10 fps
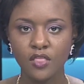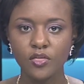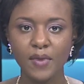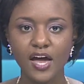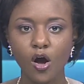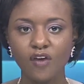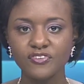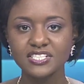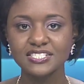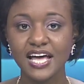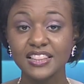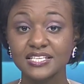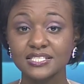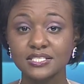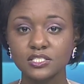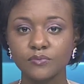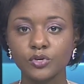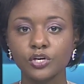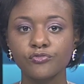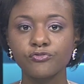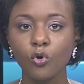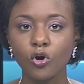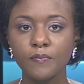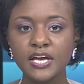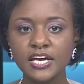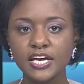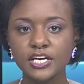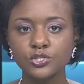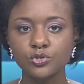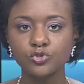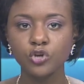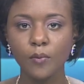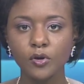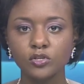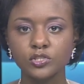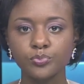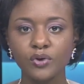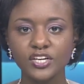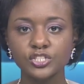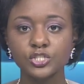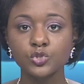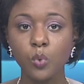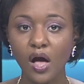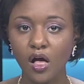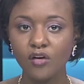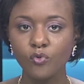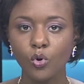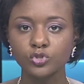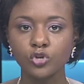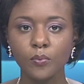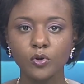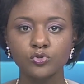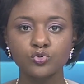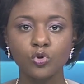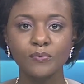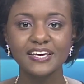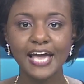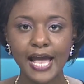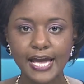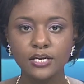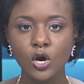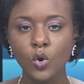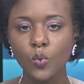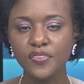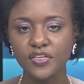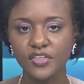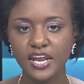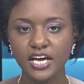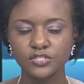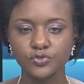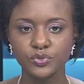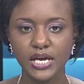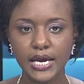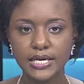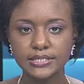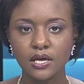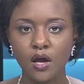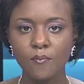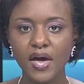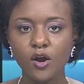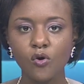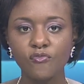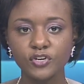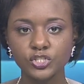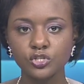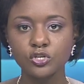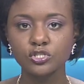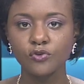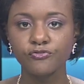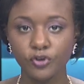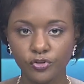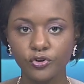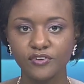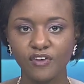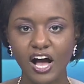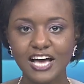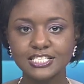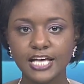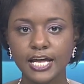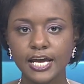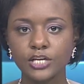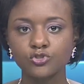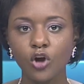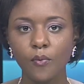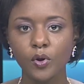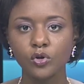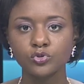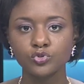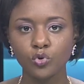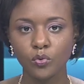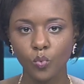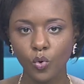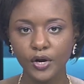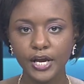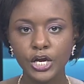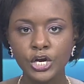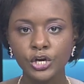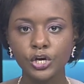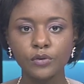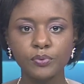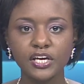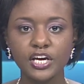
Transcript: The Met Office said the system could form into Tropical Depression 12 or Tropical Storm Kate within the next few days. Met officials further advised that a tropical storm warning could be